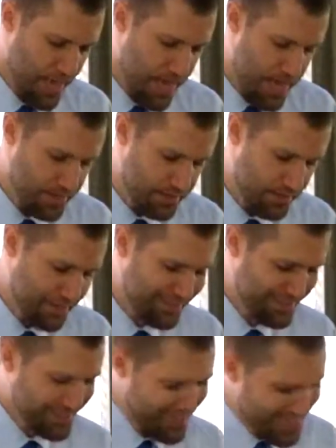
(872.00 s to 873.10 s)
And it
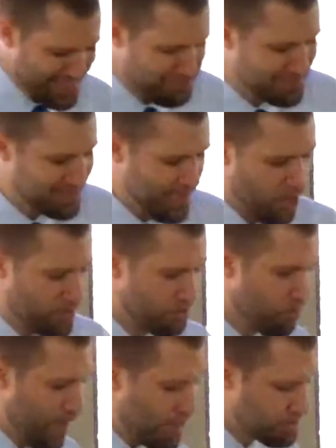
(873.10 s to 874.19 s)
seems now that
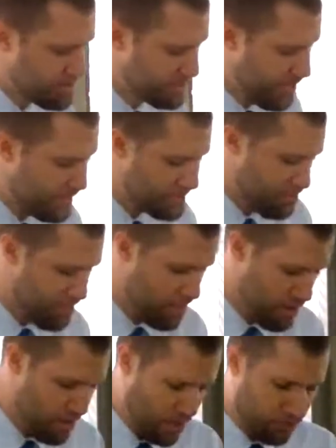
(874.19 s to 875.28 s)
perhaps he's saying something
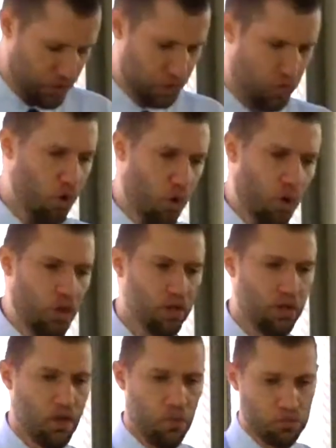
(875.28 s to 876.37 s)
about how the law
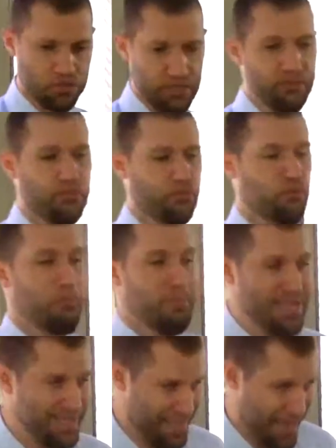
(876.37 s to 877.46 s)
was given through a
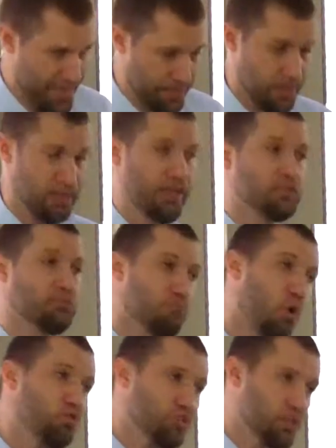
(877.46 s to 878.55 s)
mediator, that's
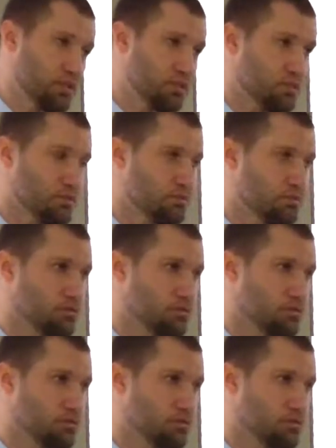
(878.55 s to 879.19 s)
Moses.